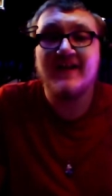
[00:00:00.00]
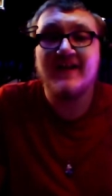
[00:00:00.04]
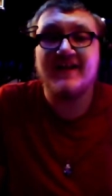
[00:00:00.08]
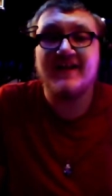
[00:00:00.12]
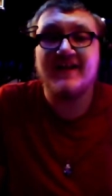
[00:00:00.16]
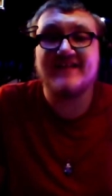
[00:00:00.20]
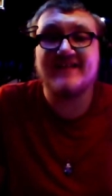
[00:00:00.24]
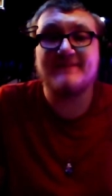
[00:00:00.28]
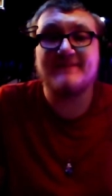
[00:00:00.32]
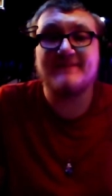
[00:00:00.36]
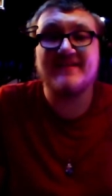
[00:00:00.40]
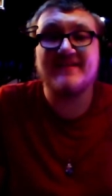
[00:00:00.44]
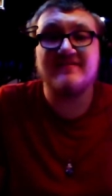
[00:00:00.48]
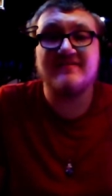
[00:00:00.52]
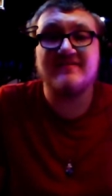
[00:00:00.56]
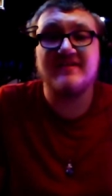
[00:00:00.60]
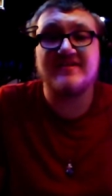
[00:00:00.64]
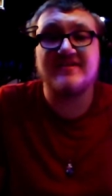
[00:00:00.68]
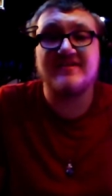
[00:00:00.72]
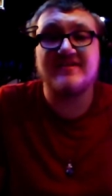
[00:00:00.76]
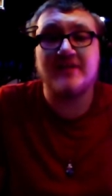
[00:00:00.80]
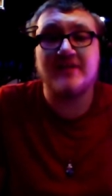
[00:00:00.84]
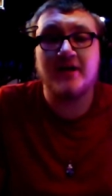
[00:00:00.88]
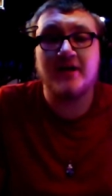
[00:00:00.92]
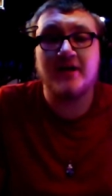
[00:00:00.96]
And it's basically a
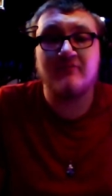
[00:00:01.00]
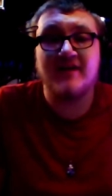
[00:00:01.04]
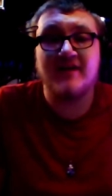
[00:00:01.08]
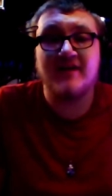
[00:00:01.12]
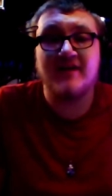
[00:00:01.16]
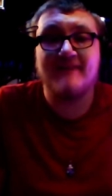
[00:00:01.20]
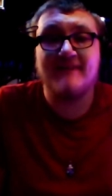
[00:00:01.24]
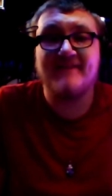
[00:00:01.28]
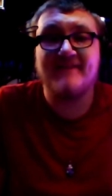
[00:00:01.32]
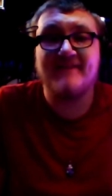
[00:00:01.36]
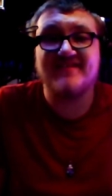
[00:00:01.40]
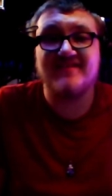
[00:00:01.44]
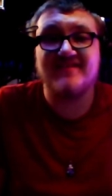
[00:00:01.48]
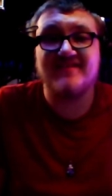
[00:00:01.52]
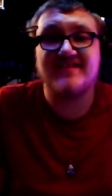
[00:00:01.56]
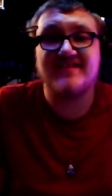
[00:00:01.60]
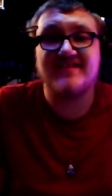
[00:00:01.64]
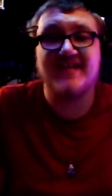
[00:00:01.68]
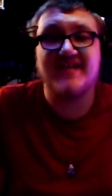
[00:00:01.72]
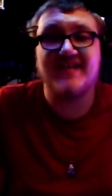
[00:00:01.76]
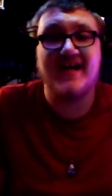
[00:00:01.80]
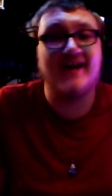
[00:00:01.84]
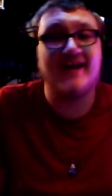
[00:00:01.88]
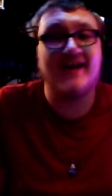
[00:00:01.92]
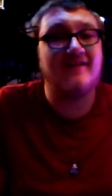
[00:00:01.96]
song where I basically
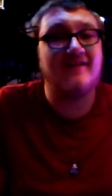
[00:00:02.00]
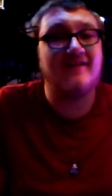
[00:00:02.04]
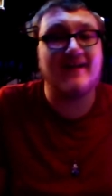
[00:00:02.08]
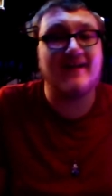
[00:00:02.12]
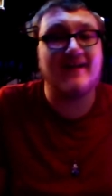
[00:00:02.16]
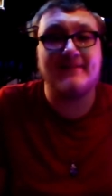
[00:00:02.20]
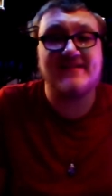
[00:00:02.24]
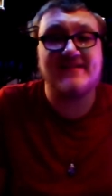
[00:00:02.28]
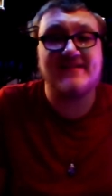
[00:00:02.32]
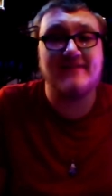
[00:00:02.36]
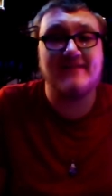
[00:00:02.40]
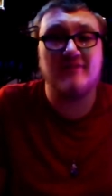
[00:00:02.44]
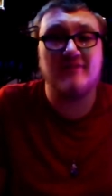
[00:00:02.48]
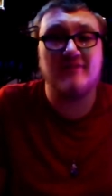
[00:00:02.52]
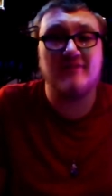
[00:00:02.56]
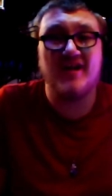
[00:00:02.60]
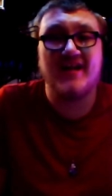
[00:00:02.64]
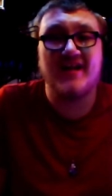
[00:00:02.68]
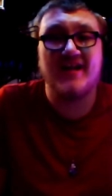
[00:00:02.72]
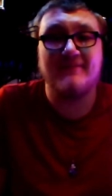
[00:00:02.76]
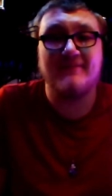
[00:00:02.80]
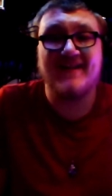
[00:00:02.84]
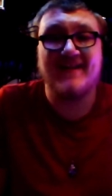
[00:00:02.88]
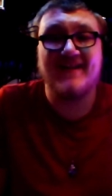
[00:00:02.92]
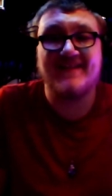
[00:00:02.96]
say, I don't give a shit what
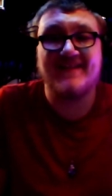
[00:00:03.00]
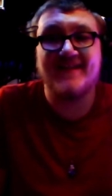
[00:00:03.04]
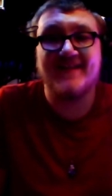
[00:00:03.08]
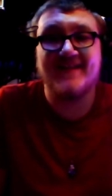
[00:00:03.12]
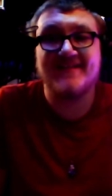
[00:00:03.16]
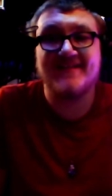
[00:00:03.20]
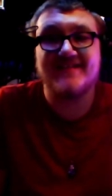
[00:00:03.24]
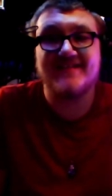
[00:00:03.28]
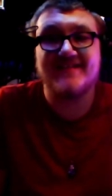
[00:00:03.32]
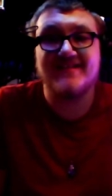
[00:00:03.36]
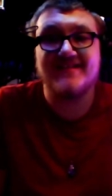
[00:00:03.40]
anybody thinks.